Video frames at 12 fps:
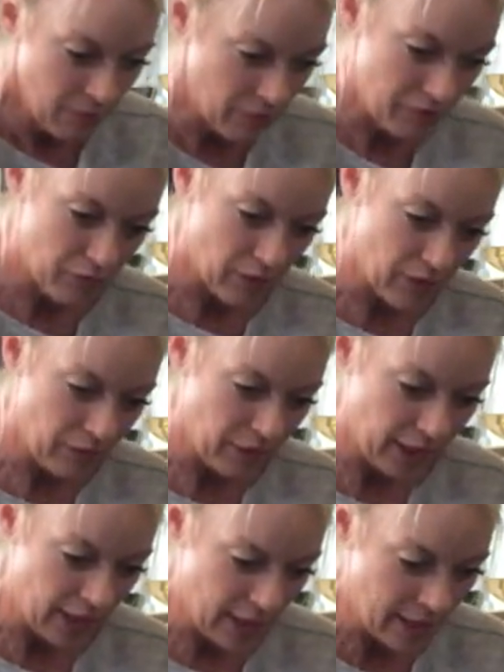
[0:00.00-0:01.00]
before I
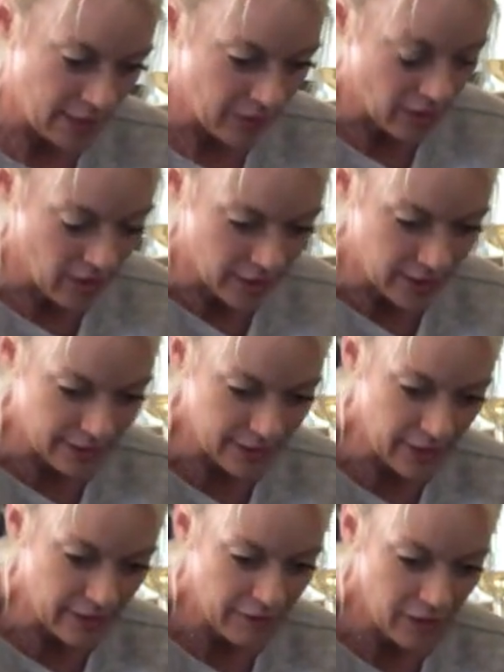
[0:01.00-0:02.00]
really got into all this
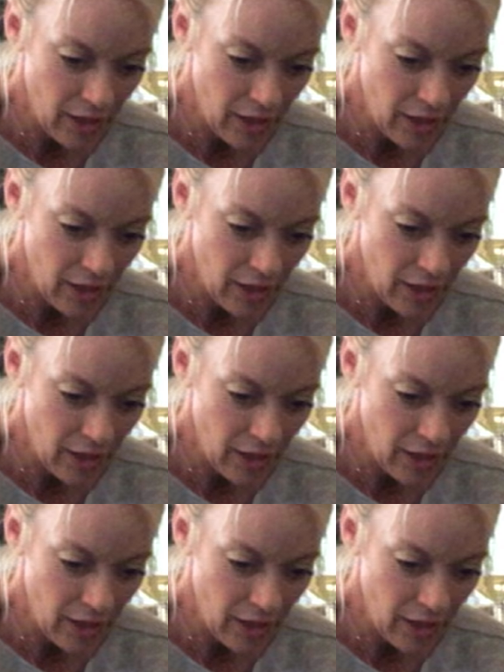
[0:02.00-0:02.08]
stuff.